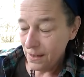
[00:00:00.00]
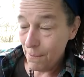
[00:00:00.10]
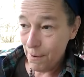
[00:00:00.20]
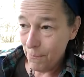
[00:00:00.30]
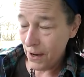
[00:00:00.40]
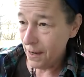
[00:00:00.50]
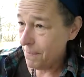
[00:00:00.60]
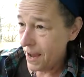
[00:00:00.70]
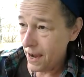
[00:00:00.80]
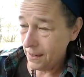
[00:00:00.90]
Let me bring
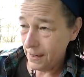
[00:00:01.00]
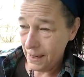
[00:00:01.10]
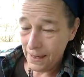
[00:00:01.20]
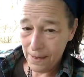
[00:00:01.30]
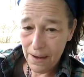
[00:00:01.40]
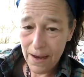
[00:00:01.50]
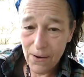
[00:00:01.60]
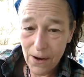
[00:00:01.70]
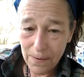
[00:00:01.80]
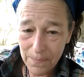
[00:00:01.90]
it back.
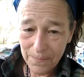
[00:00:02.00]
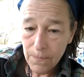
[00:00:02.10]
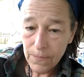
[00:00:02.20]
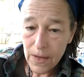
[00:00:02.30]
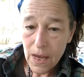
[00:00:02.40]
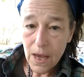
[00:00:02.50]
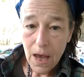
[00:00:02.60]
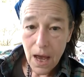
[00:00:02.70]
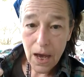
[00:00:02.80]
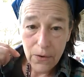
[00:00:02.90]
Hang on.
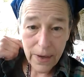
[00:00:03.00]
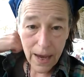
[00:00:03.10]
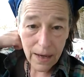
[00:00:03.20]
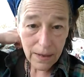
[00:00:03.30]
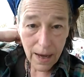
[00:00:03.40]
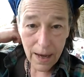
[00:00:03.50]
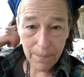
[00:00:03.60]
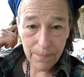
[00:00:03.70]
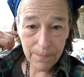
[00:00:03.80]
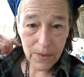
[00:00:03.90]
Oh,
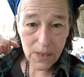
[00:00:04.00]
yeah.